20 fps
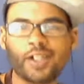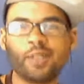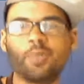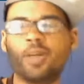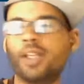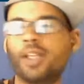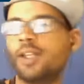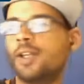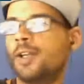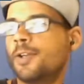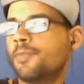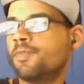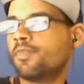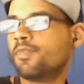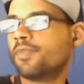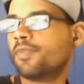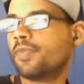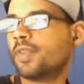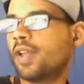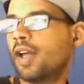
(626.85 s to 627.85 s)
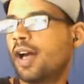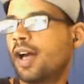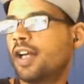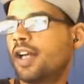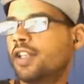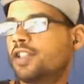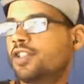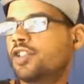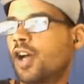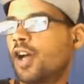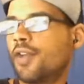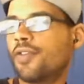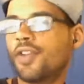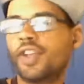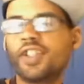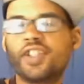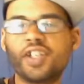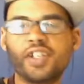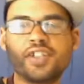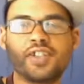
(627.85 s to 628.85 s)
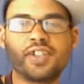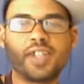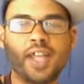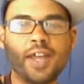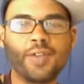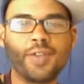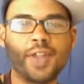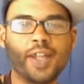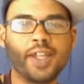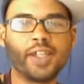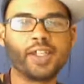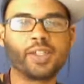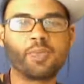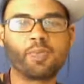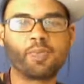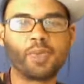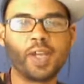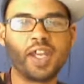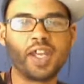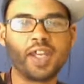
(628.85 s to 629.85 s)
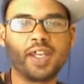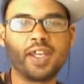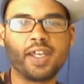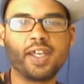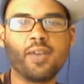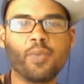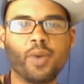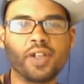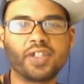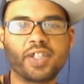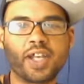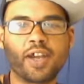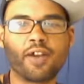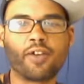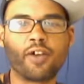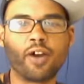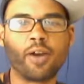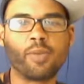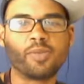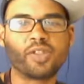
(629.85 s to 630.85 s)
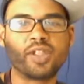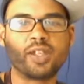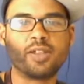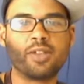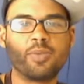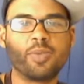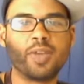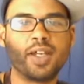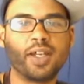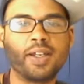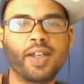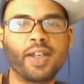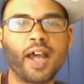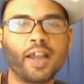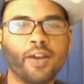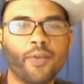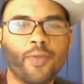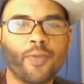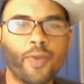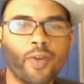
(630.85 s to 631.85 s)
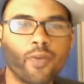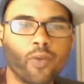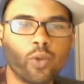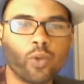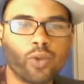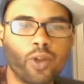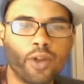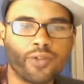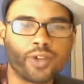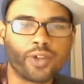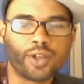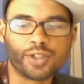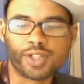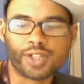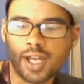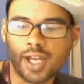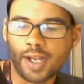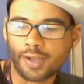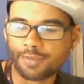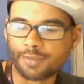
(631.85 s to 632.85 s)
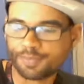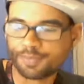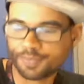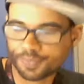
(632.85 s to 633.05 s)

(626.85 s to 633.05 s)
But John Lynch had said that he wants Eric Armstead to be a Niner for a long, long time.